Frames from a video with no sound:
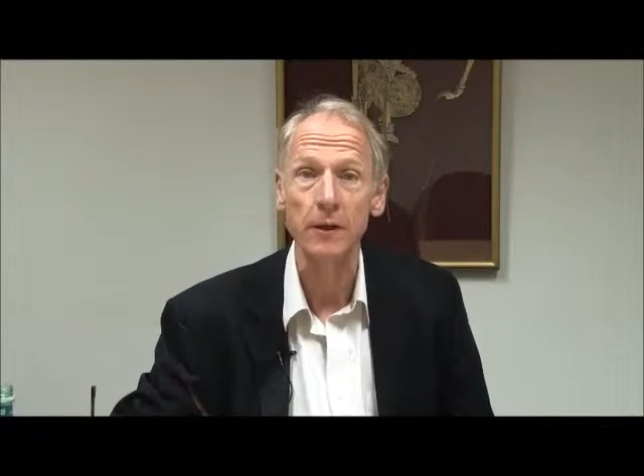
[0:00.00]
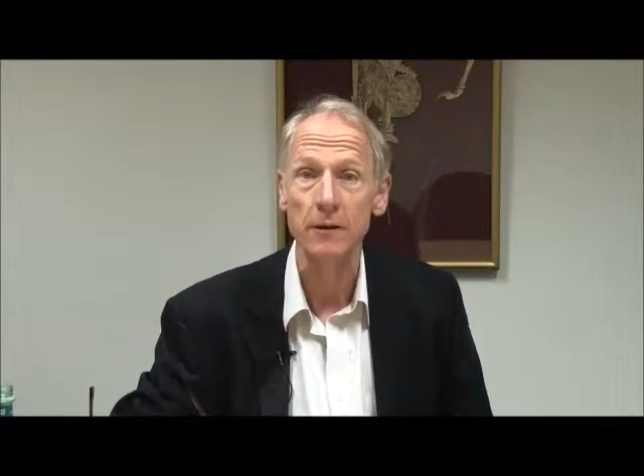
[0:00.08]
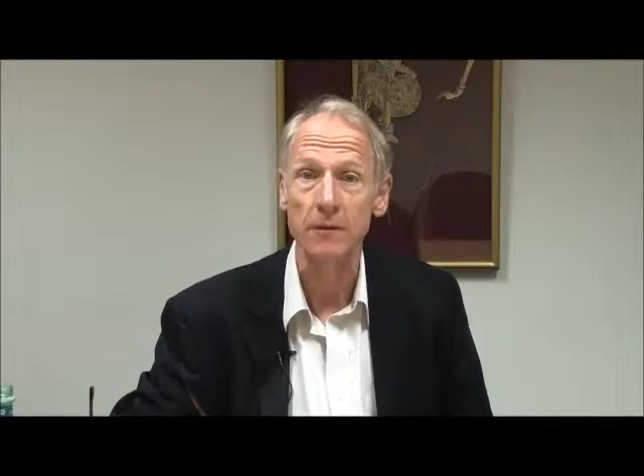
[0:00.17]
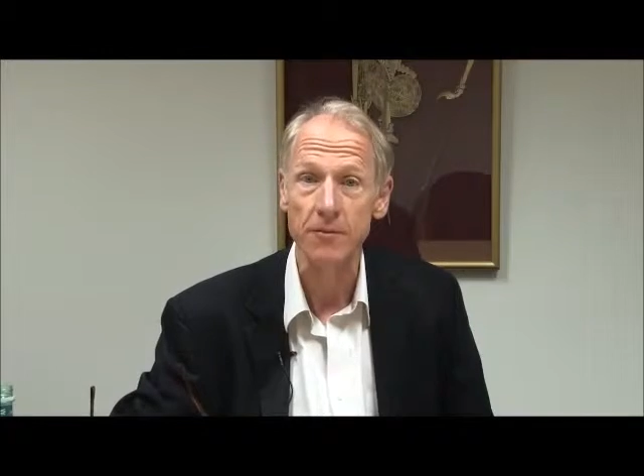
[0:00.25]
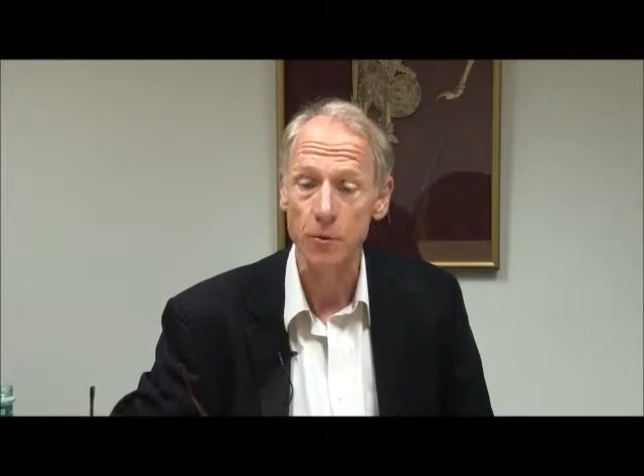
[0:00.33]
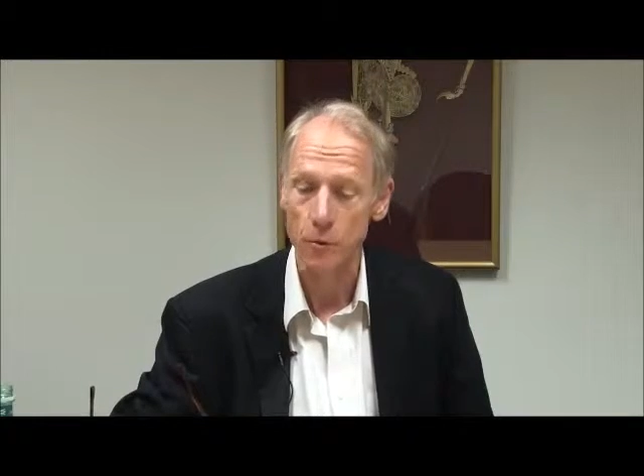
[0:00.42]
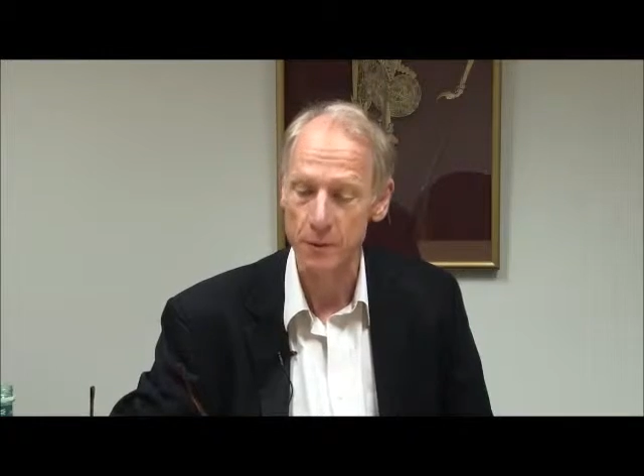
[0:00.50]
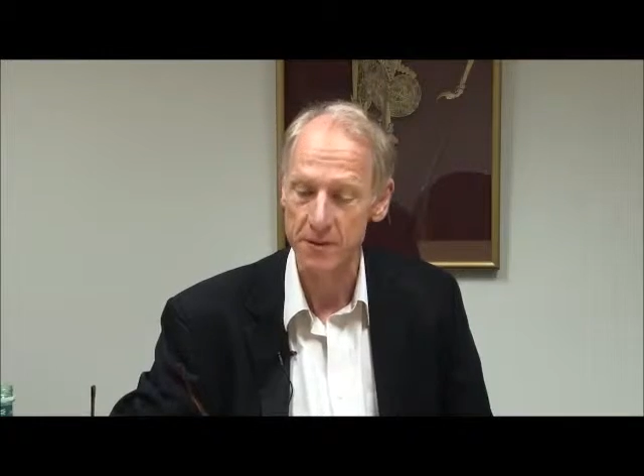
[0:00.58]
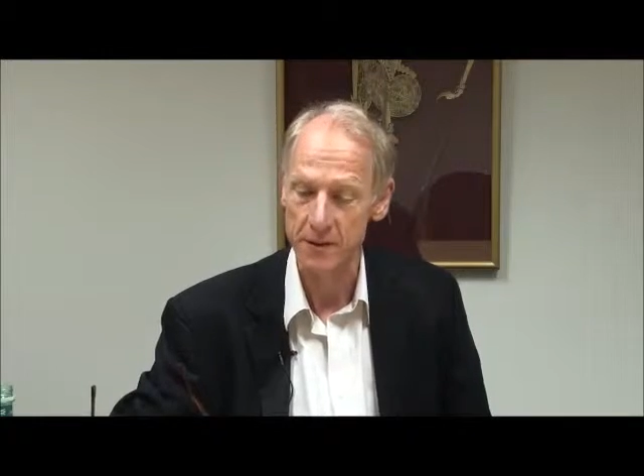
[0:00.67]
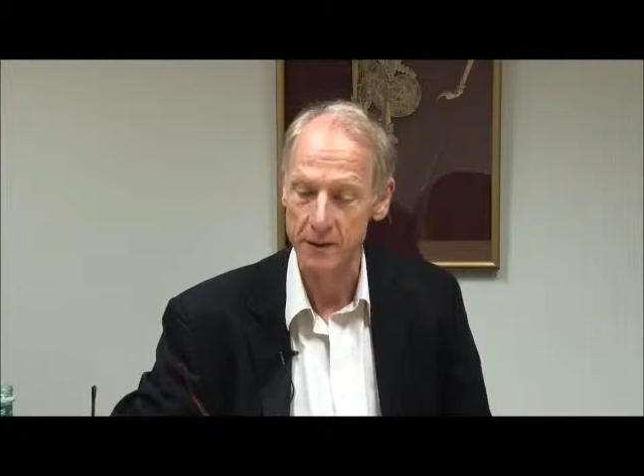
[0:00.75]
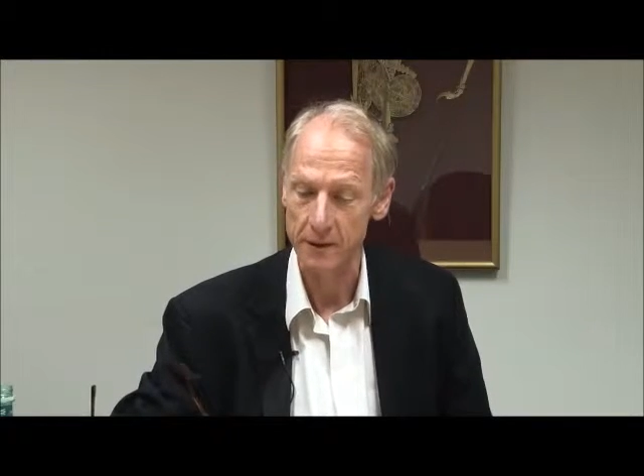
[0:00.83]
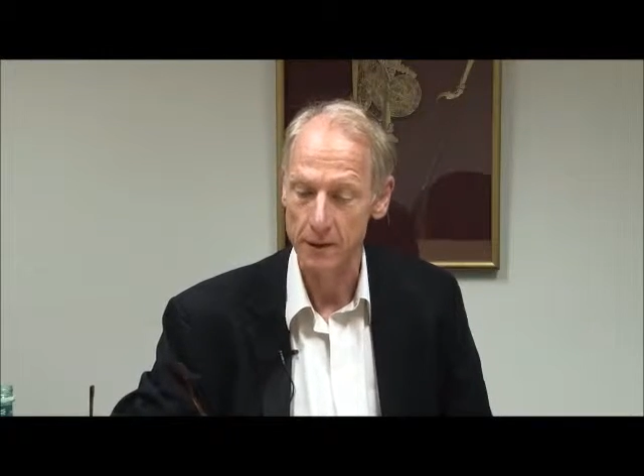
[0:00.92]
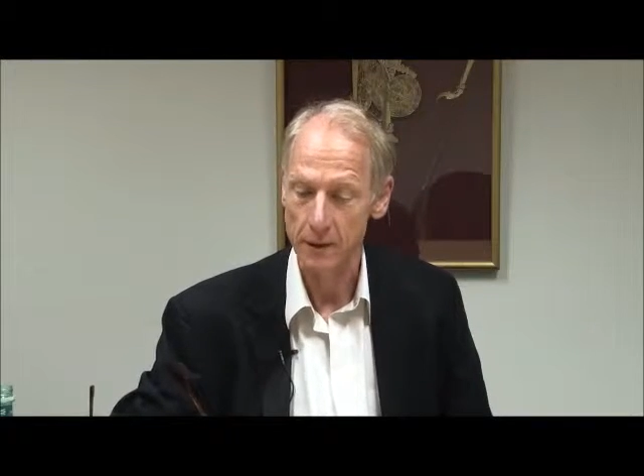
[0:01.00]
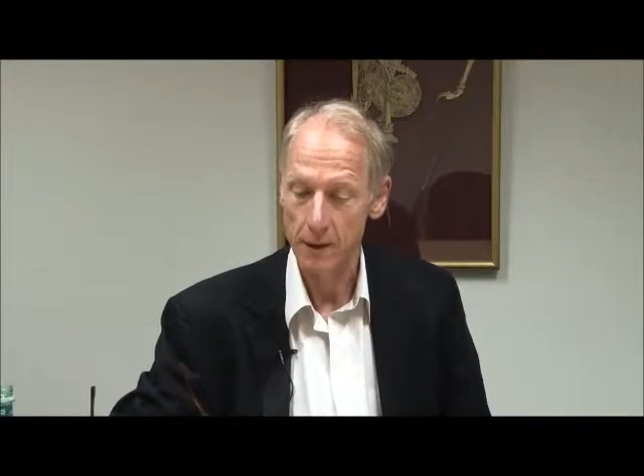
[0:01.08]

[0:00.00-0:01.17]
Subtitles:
conformity